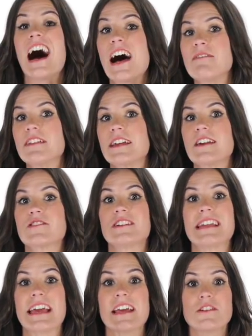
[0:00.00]

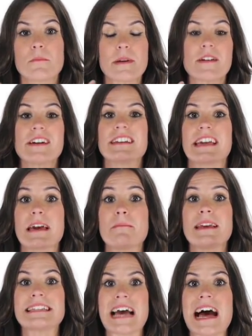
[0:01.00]
Ovulation and your period can
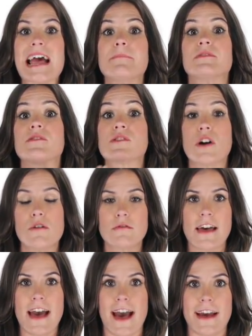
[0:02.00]
be timed so
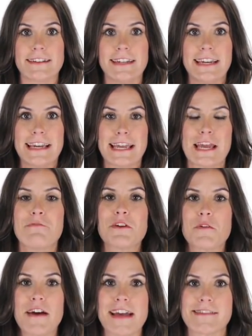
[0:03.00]
that if
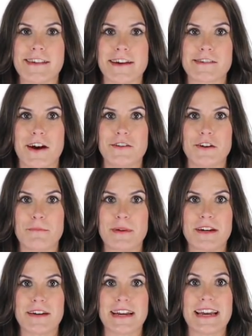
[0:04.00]
you've had sex on your
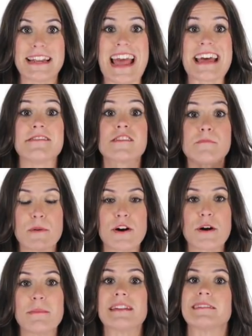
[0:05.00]
period and
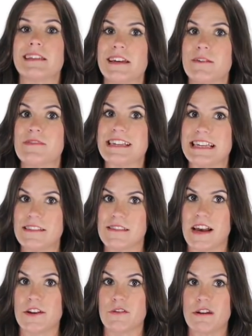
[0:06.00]
sperm lives
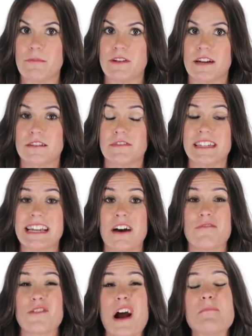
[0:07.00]
inside your reproductive canal
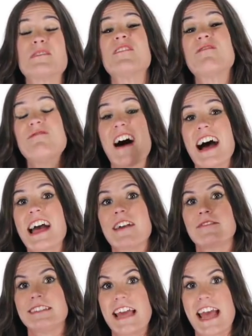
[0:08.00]
for up to
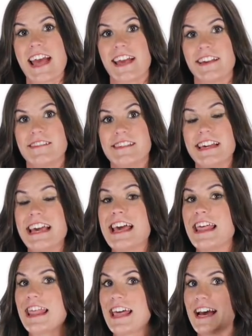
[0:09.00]
five days,
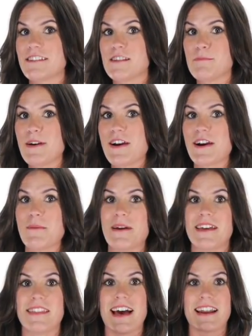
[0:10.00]
that sperm
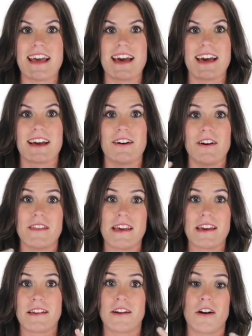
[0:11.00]
and that egg, oh, they
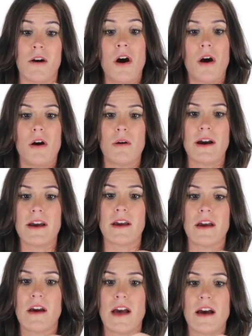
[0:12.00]
can go, oh,
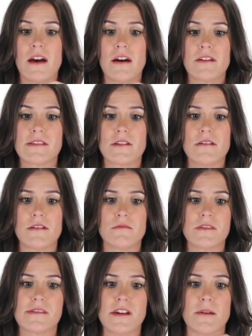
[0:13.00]
hey, how, how's it going?
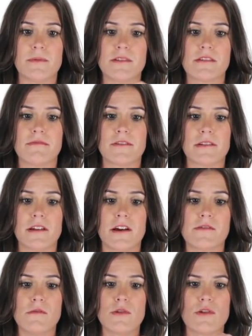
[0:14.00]
What's up? Let's
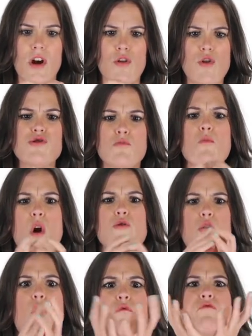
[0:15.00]
fertilize. Oh my God, let's make
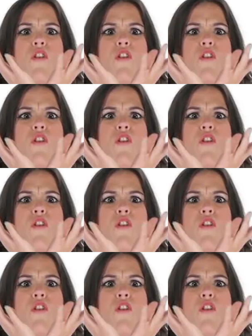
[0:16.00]
a